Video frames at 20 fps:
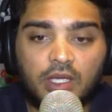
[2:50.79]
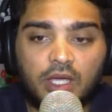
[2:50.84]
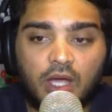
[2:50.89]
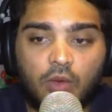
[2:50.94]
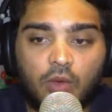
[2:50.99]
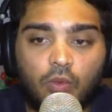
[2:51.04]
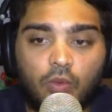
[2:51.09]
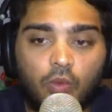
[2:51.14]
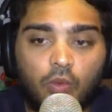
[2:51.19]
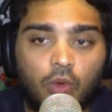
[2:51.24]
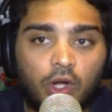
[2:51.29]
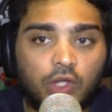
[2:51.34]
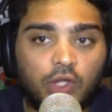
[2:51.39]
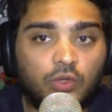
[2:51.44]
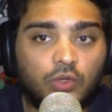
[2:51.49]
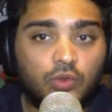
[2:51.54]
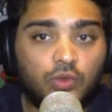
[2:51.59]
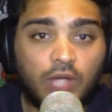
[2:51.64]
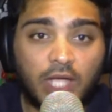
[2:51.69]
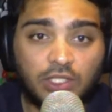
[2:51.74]
What do you
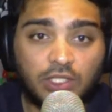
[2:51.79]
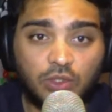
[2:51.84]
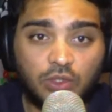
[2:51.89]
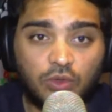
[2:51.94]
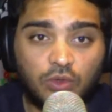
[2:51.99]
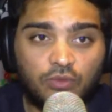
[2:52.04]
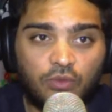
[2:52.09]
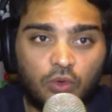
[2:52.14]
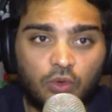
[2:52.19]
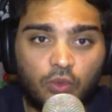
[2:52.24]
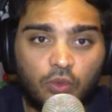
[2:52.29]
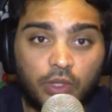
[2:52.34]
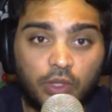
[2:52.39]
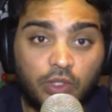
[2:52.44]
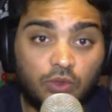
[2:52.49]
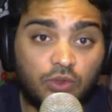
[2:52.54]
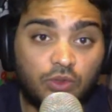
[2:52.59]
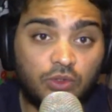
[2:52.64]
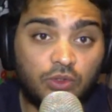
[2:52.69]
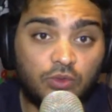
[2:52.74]
guys look for when you
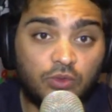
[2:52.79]
do